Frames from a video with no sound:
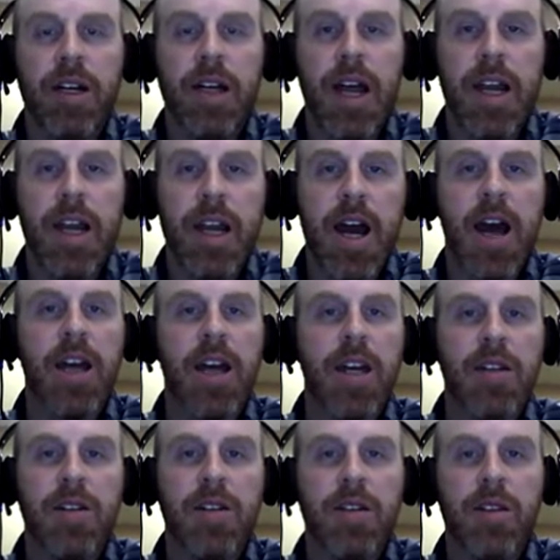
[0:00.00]

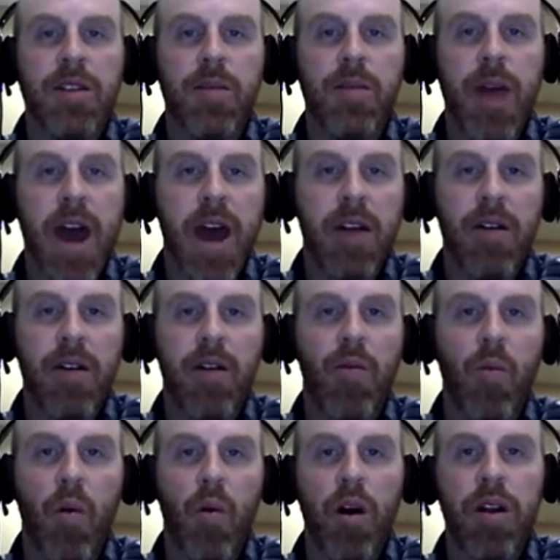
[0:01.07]
knock-in system at
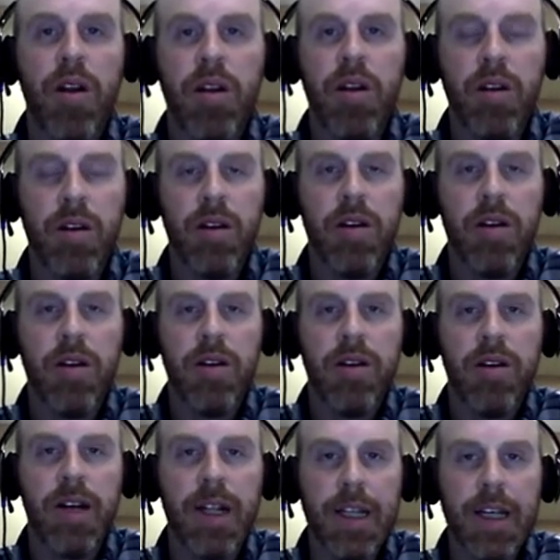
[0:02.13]
one
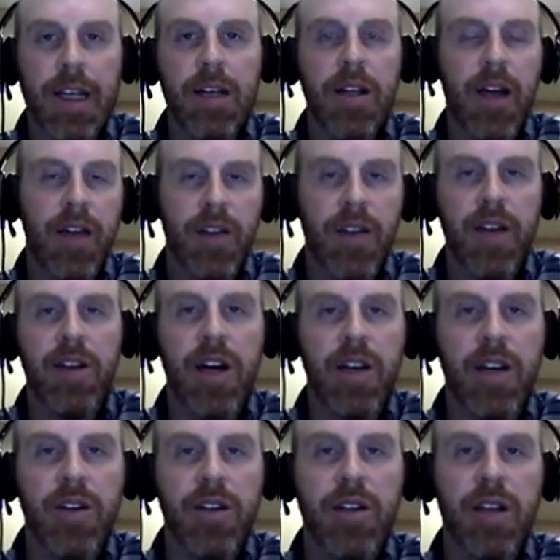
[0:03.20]
allele at the
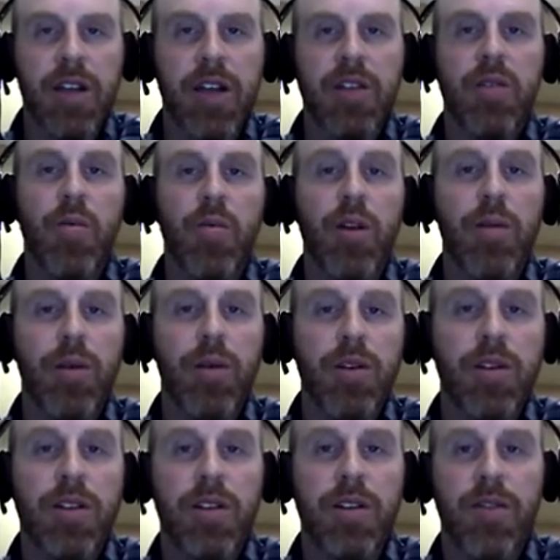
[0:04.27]
endogenous site, so it really
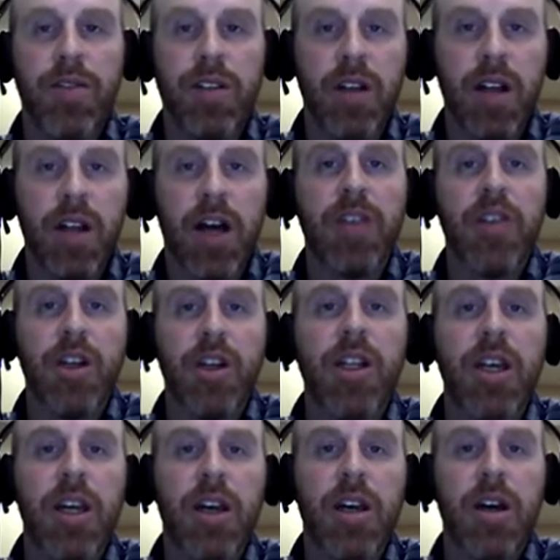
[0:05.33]
produces a
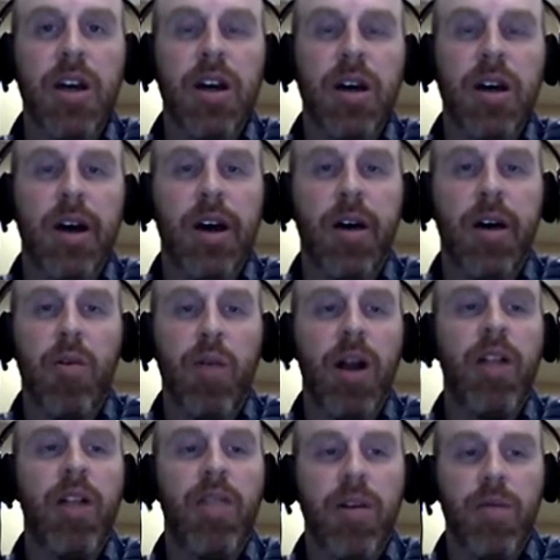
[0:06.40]
physiologically
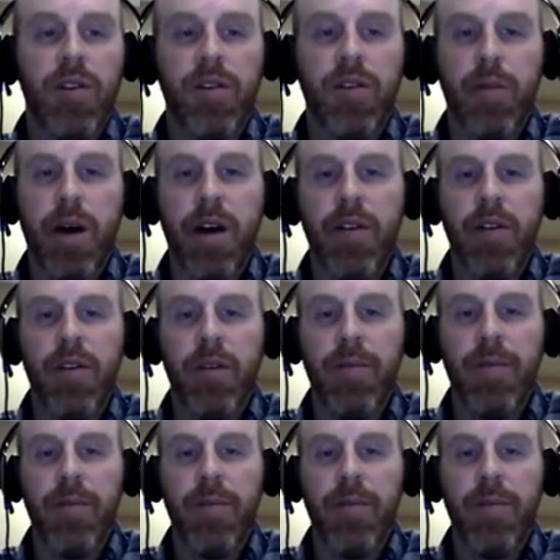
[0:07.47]
relevant response.